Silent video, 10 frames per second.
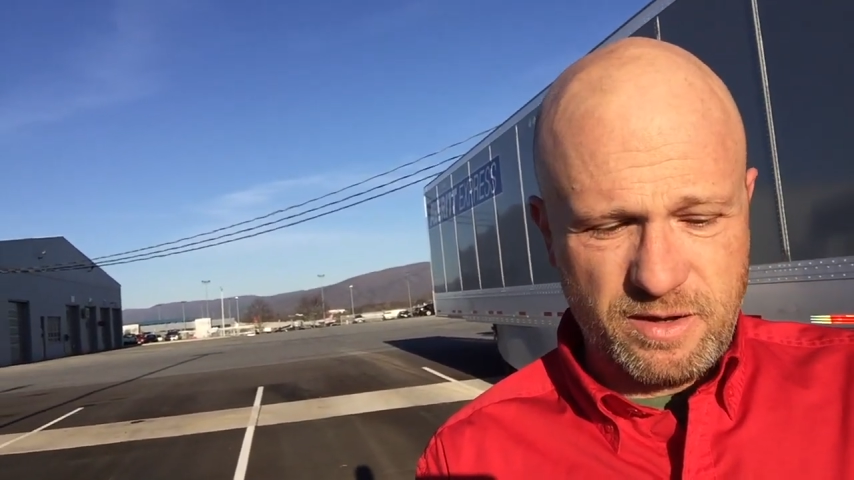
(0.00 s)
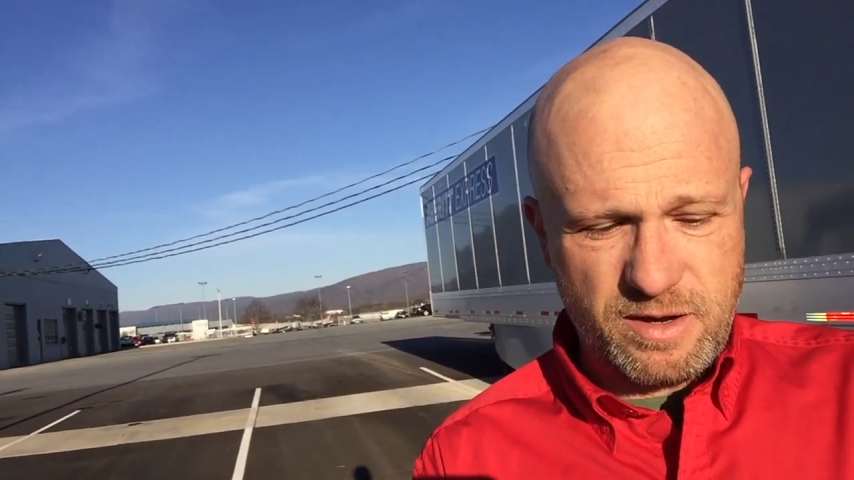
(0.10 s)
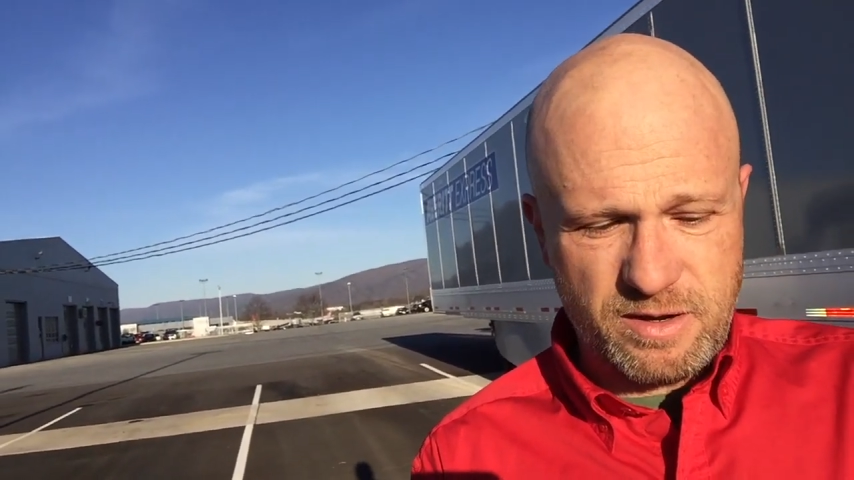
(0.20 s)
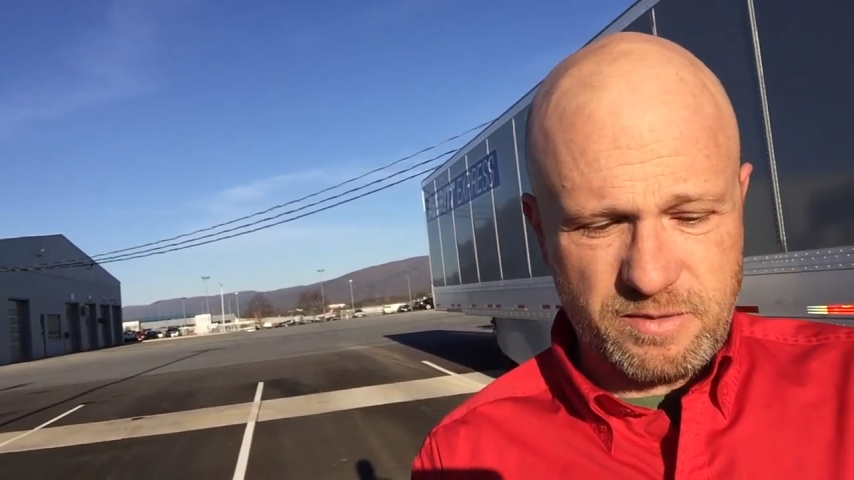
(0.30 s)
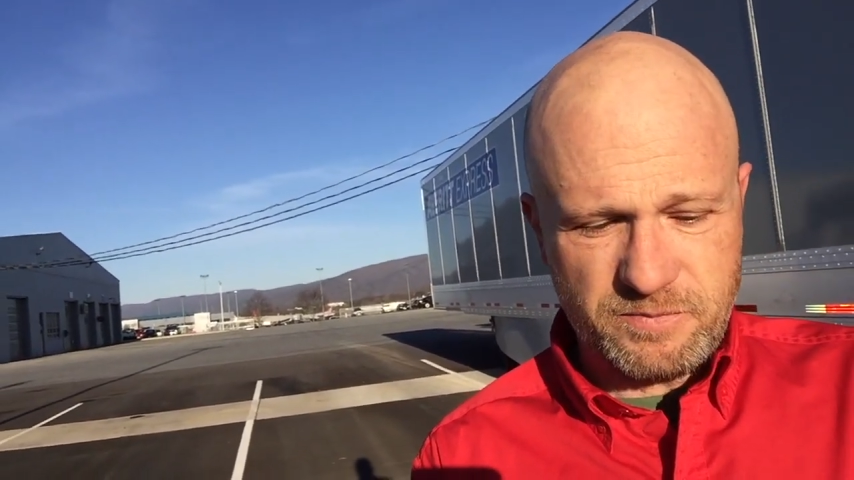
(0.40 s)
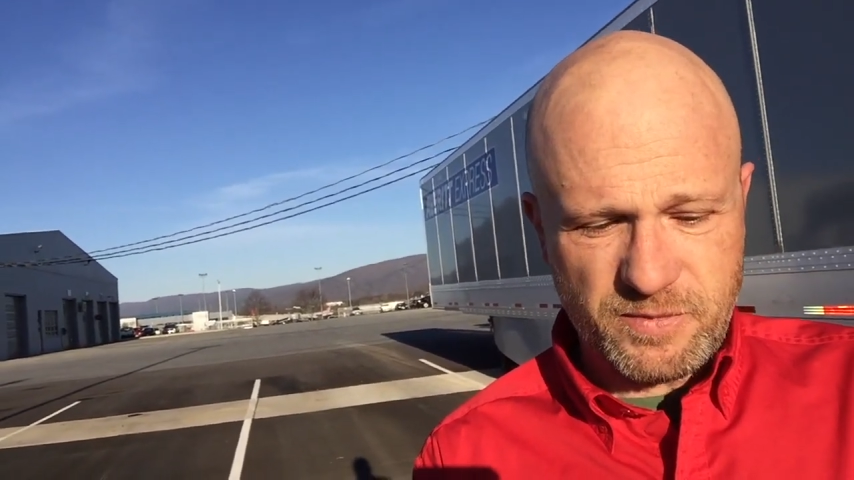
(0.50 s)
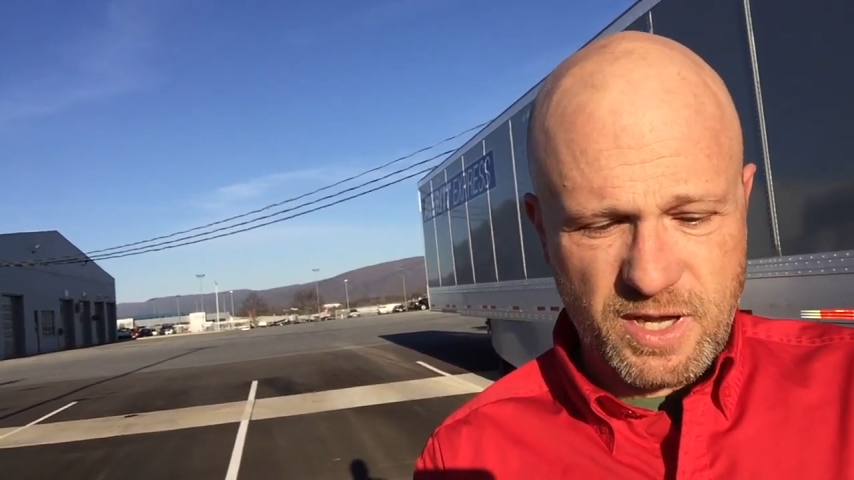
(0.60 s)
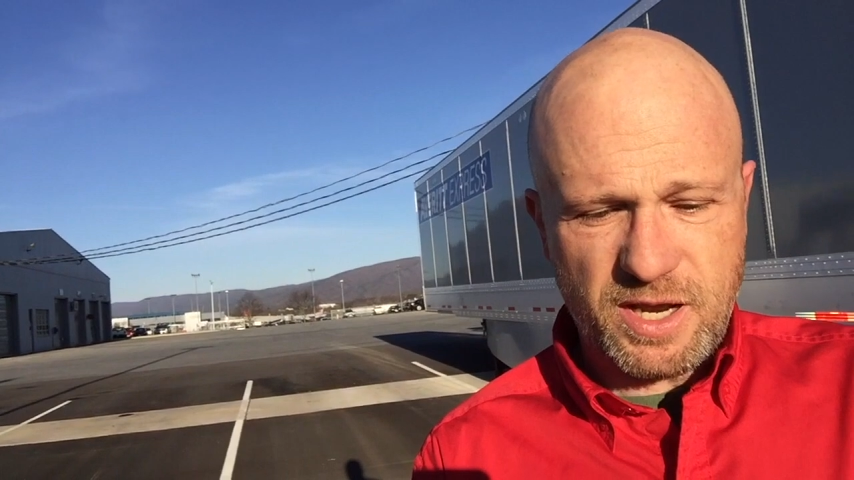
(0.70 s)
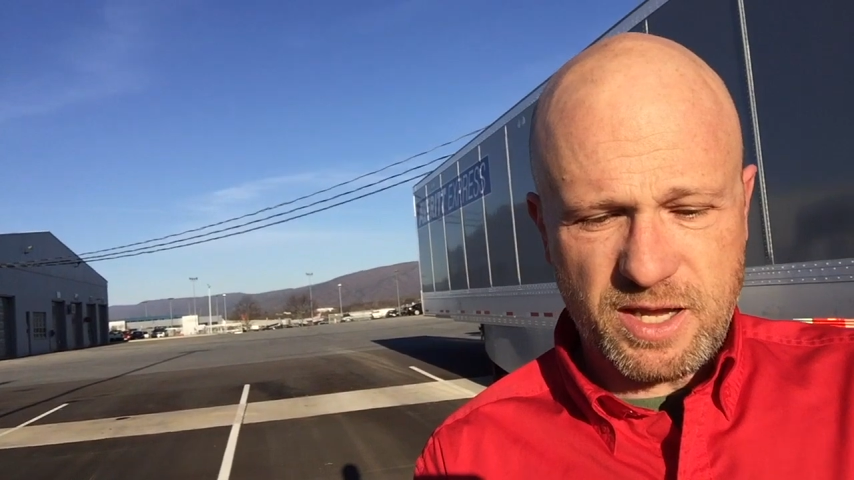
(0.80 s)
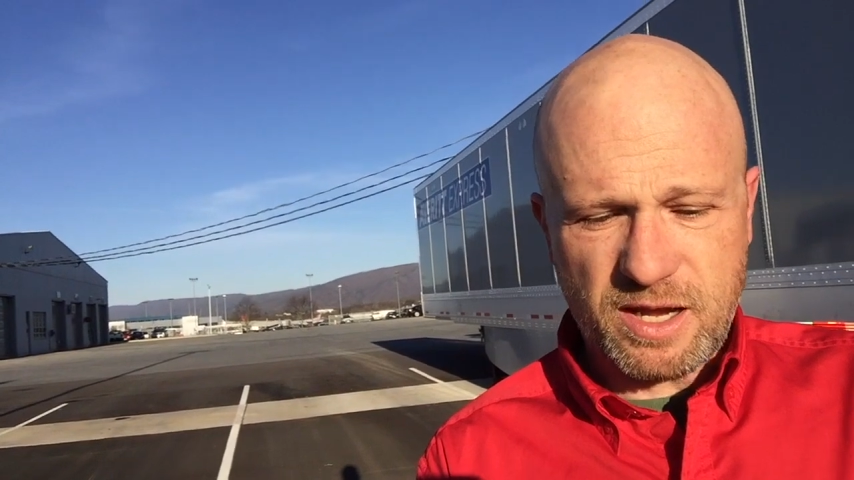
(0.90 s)

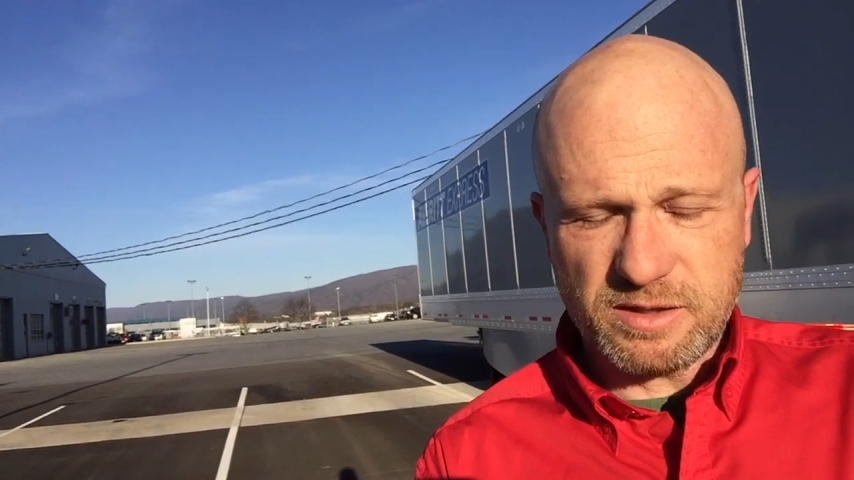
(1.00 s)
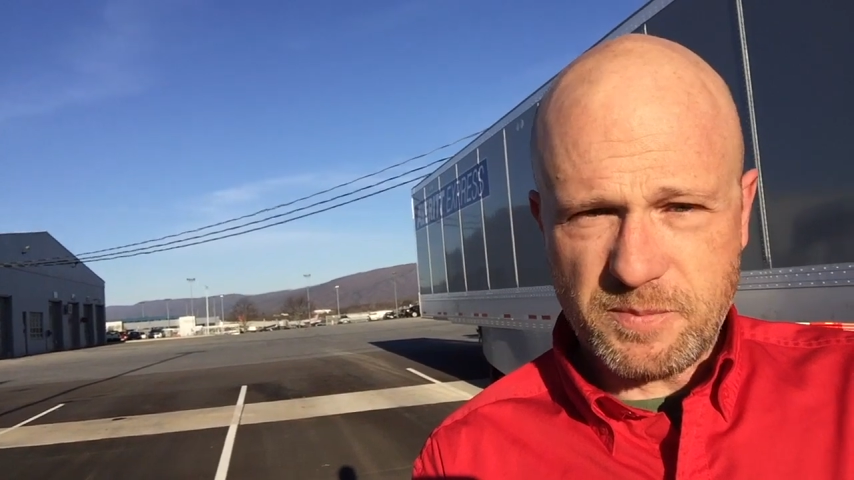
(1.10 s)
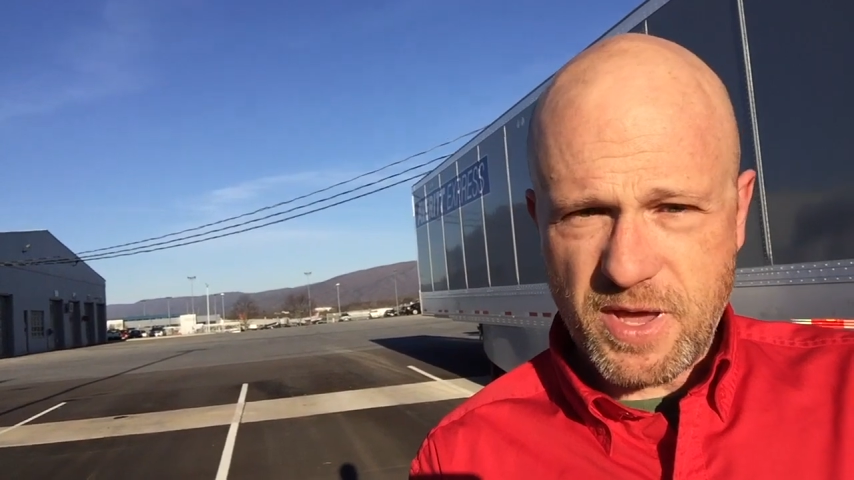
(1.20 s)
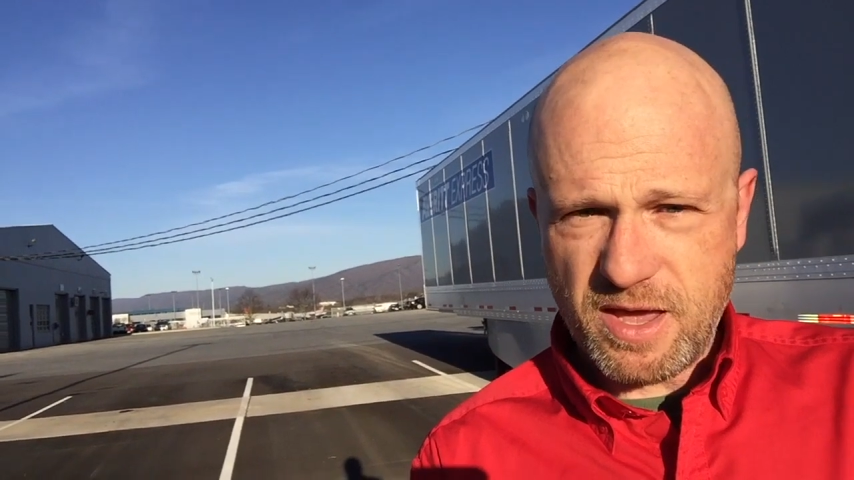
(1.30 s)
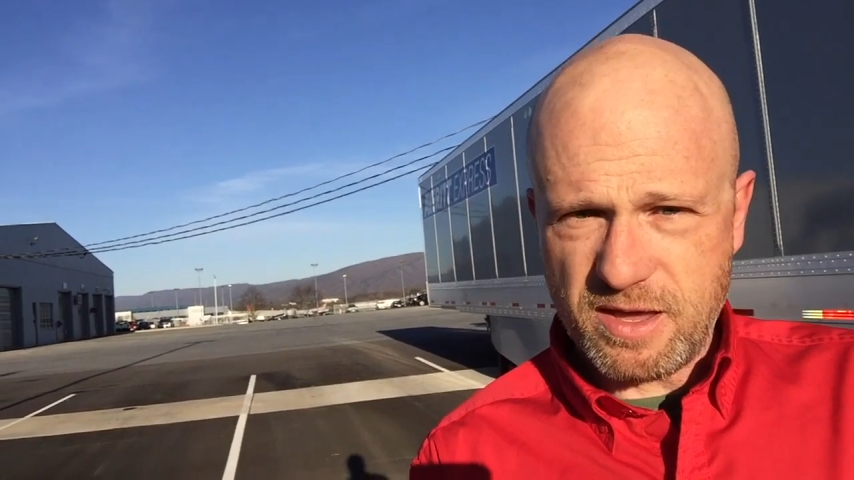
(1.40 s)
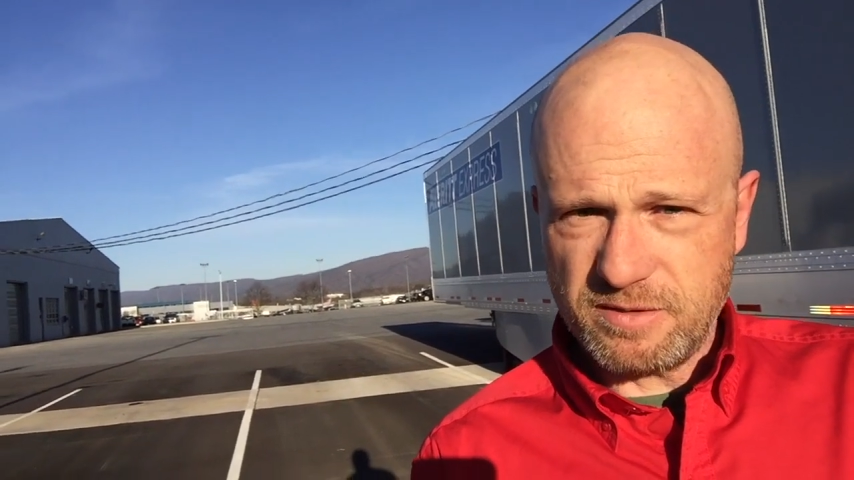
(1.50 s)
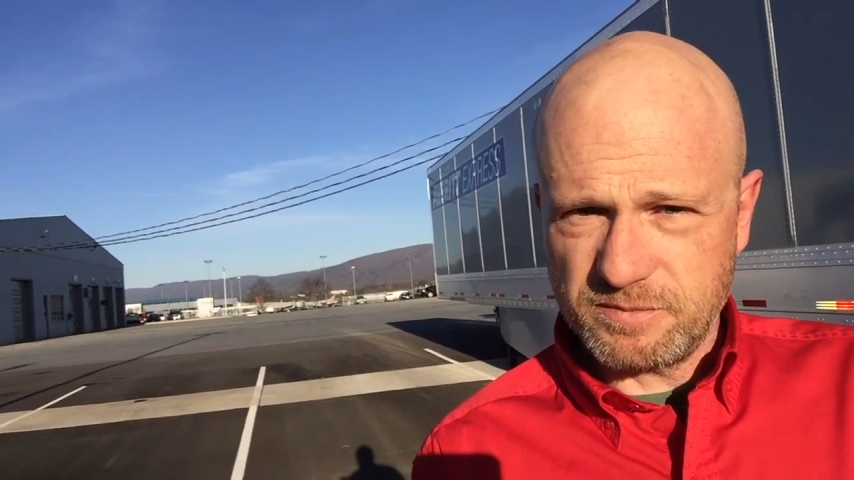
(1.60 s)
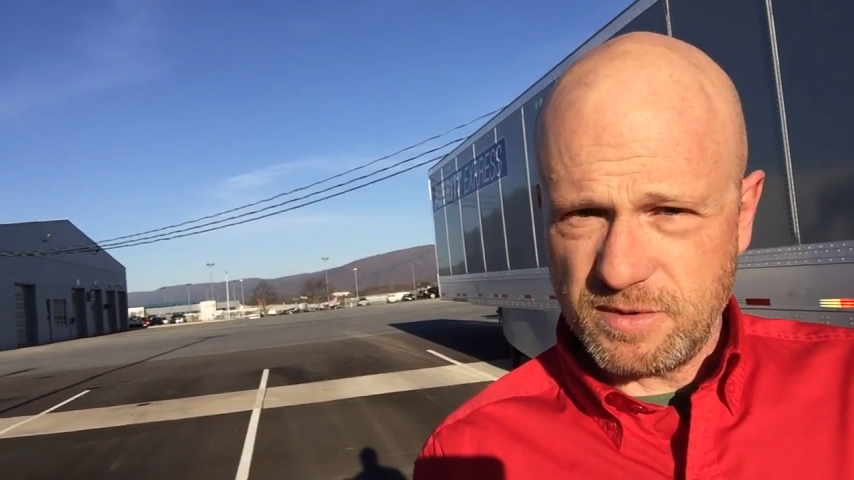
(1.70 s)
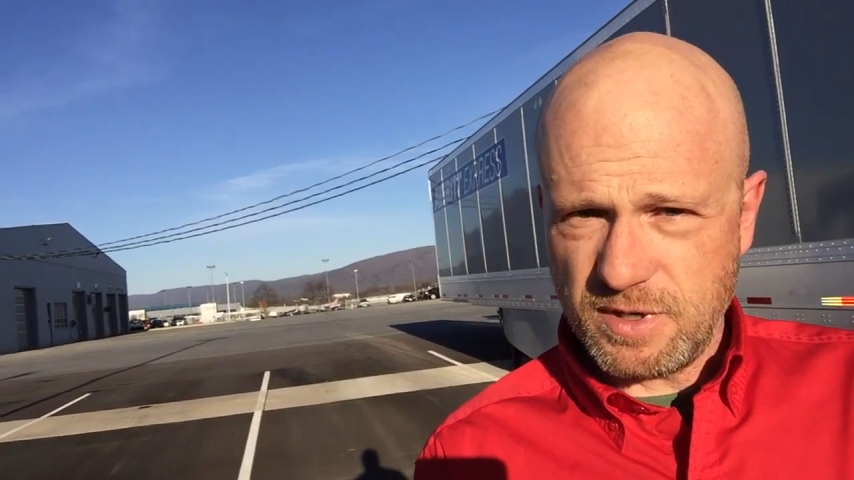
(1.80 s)
and I got the pay,